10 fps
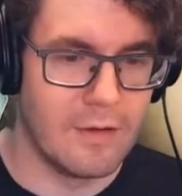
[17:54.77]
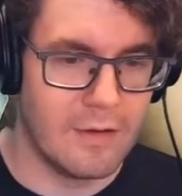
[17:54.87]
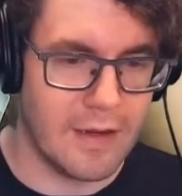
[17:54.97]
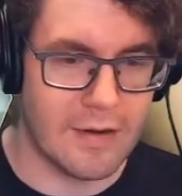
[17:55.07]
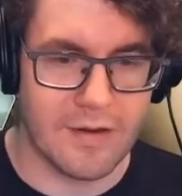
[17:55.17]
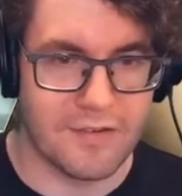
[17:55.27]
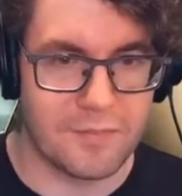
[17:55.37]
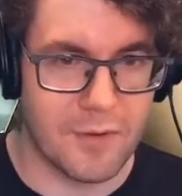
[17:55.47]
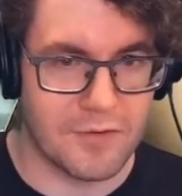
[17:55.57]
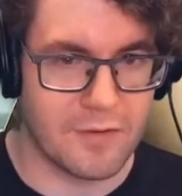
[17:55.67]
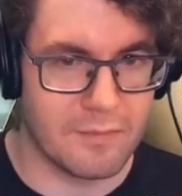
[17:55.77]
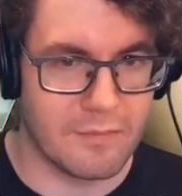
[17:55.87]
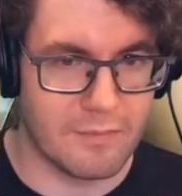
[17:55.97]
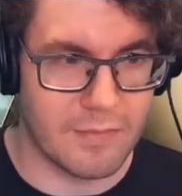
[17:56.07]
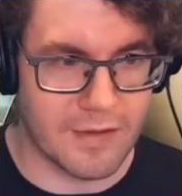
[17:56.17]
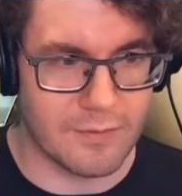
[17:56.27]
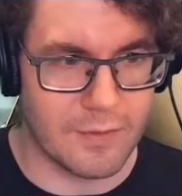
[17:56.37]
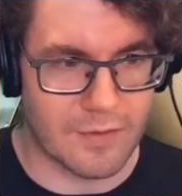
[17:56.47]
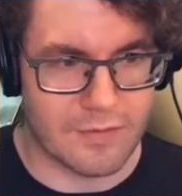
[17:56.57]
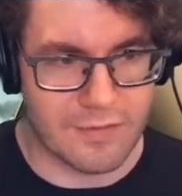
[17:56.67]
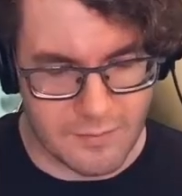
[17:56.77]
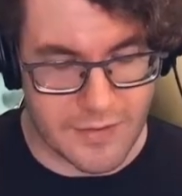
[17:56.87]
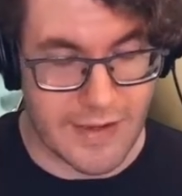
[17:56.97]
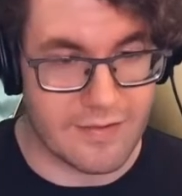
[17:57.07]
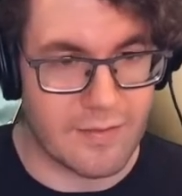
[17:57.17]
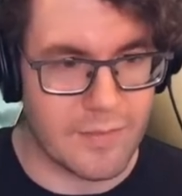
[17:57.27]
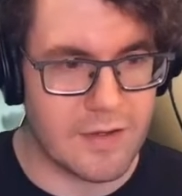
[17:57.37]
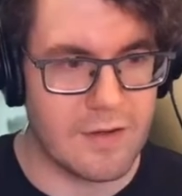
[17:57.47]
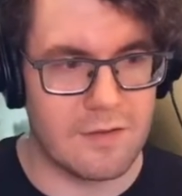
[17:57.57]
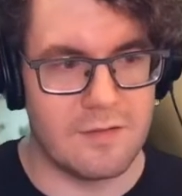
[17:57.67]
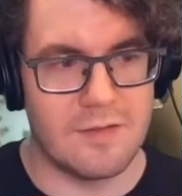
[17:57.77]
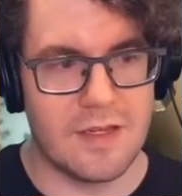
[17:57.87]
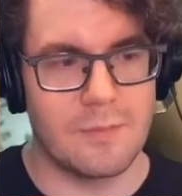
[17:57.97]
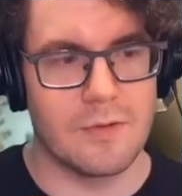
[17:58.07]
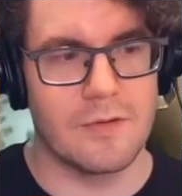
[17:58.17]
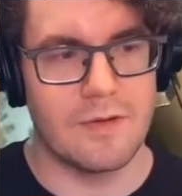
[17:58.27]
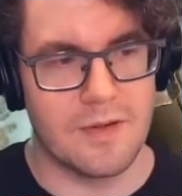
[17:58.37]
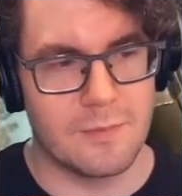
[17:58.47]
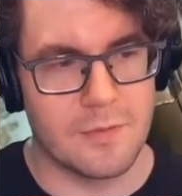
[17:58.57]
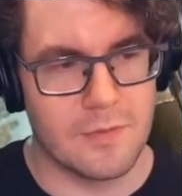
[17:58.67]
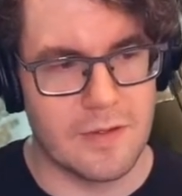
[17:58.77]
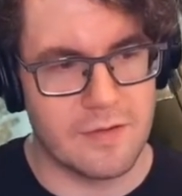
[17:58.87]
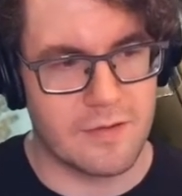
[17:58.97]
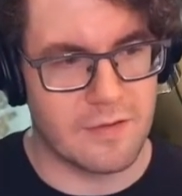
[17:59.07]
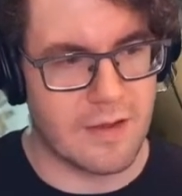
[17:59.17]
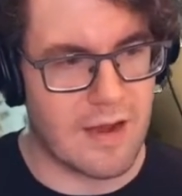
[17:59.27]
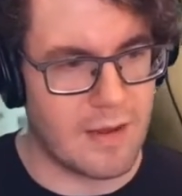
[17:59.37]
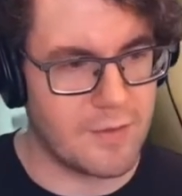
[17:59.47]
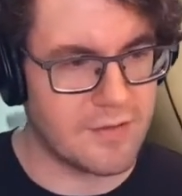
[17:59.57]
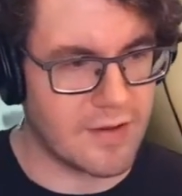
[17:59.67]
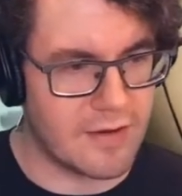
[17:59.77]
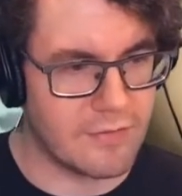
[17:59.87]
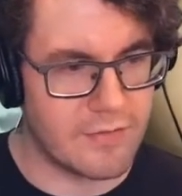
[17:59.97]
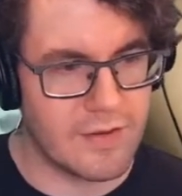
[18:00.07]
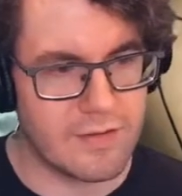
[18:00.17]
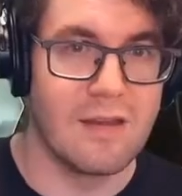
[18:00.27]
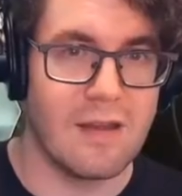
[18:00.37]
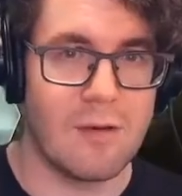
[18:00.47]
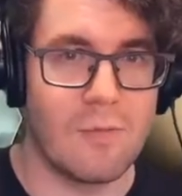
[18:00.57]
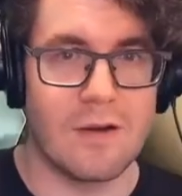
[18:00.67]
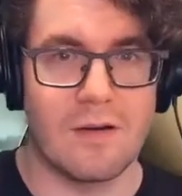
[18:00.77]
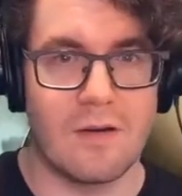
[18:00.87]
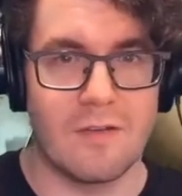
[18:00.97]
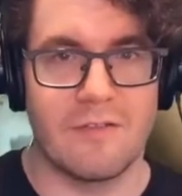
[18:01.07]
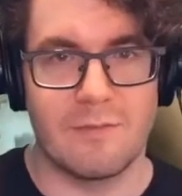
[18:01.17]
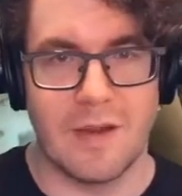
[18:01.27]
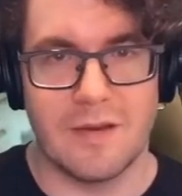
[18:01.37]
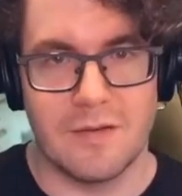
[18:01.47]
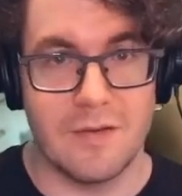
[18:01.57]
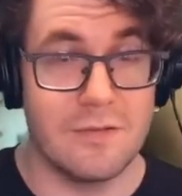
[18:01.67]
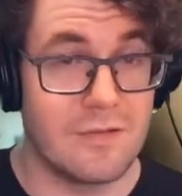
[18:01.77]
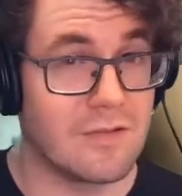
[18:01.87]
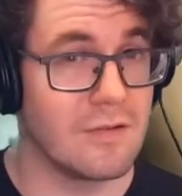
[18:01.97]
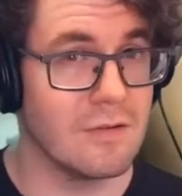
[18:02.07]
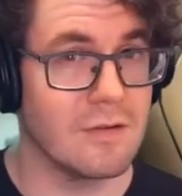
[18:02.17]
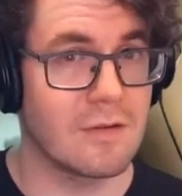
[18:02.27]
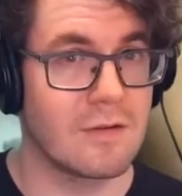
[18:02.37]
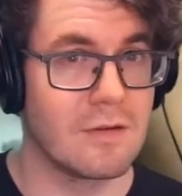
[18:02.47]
and I just built them by the books. But as I'm getting deeper and deeper into the hobby side of things, I want all of my dudes to look